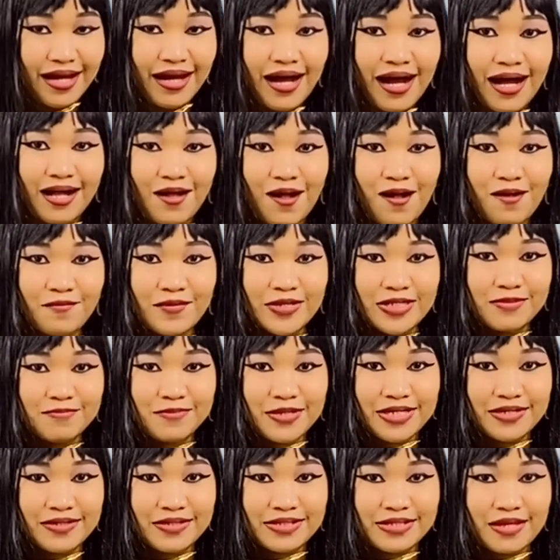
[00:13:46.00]
I'll always
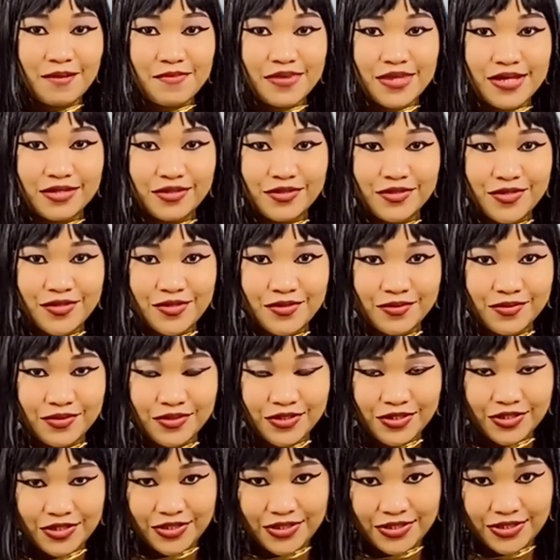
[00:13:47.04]
bring you something new
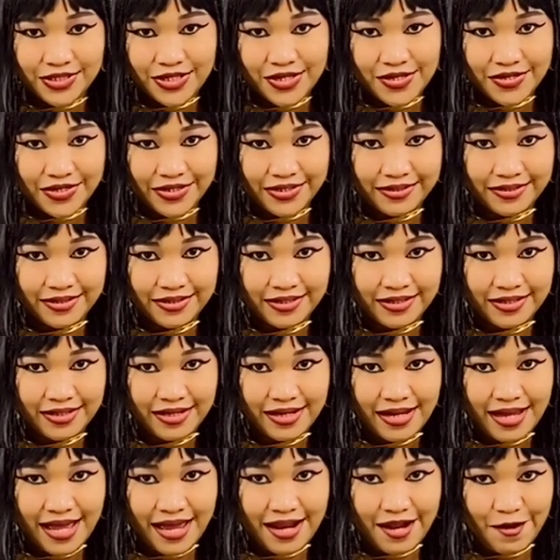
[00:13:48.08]
to consider,
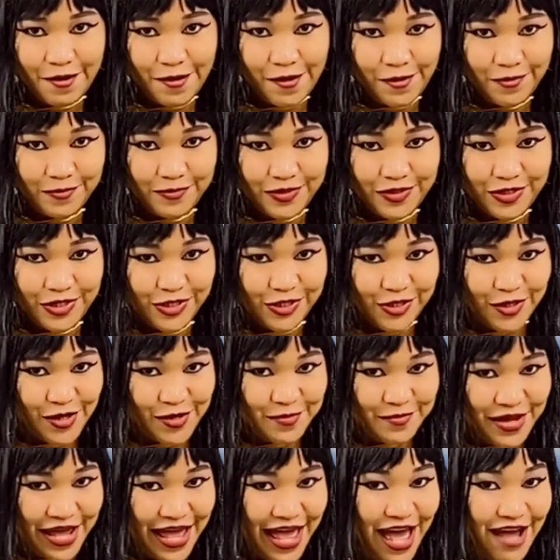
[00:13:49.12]
and I hope you enjoy
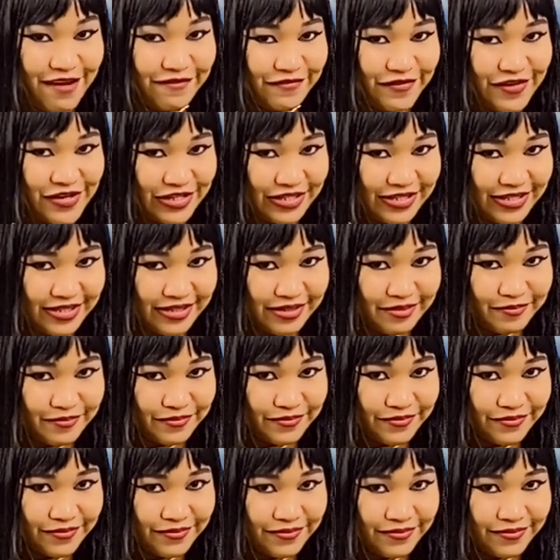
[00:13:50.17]
my efforts.
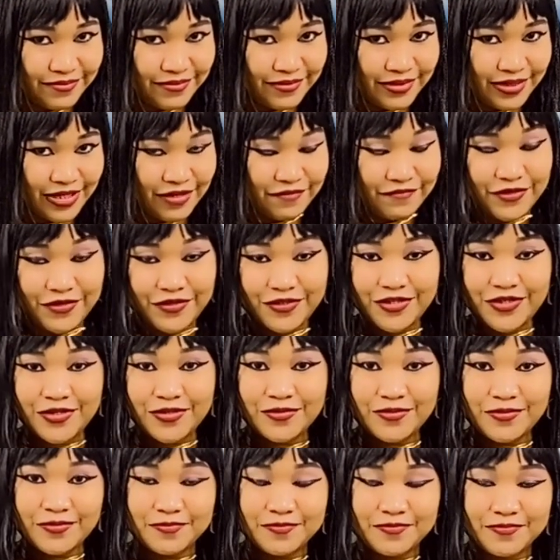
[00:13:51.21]
If you
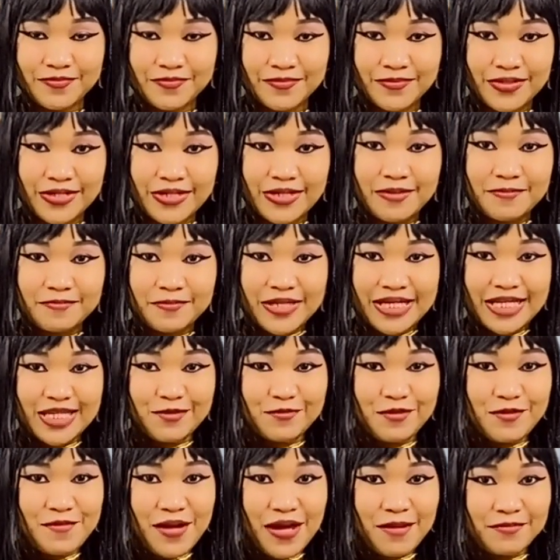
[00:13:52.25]
do, please
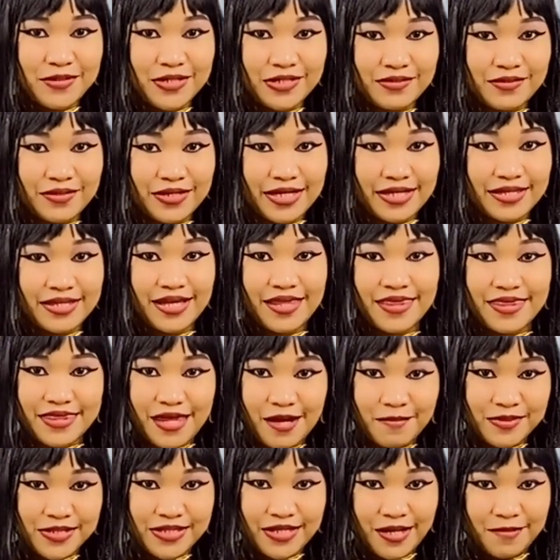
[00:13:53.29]
remember to hit the
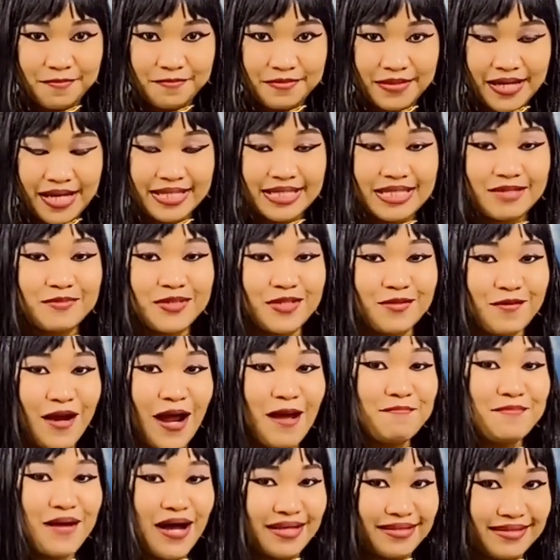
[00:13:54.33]
thumbs up and
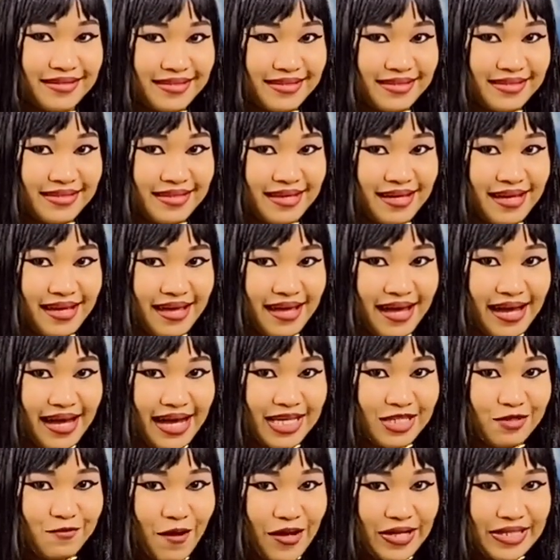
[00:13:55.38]
subscribe buttons,
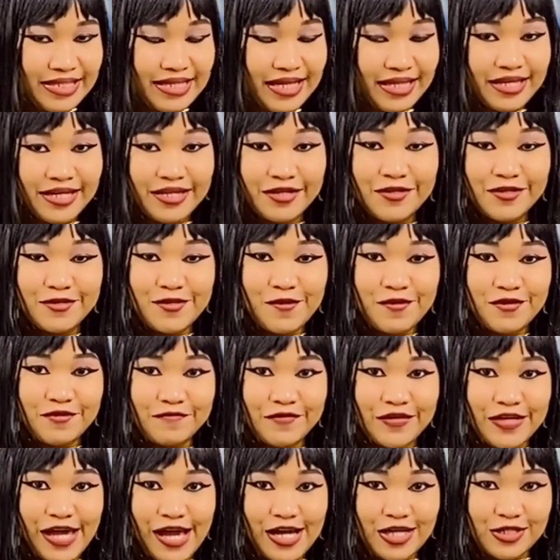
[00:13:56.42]
as well as the little
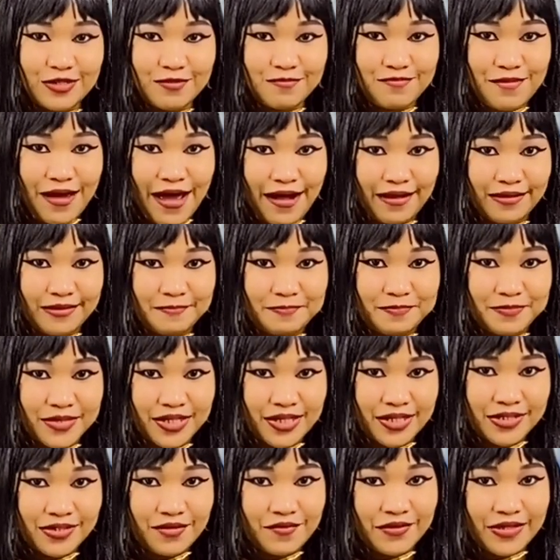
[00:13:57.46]
notification bell
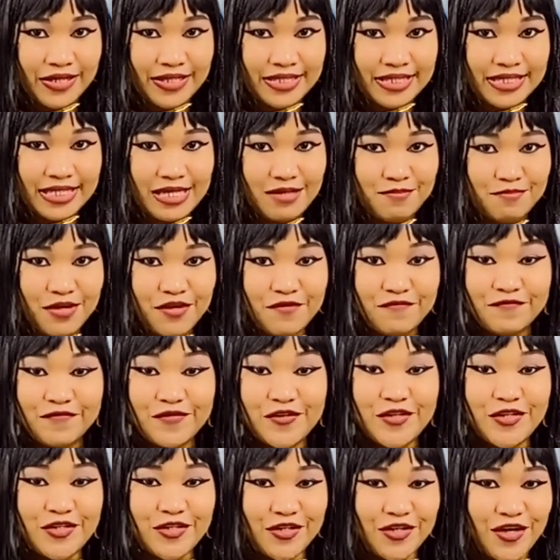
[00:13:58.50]
so you can see my
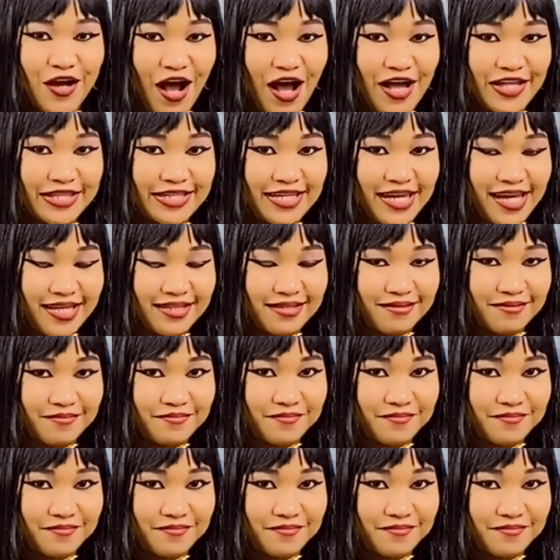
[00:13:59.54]
future content.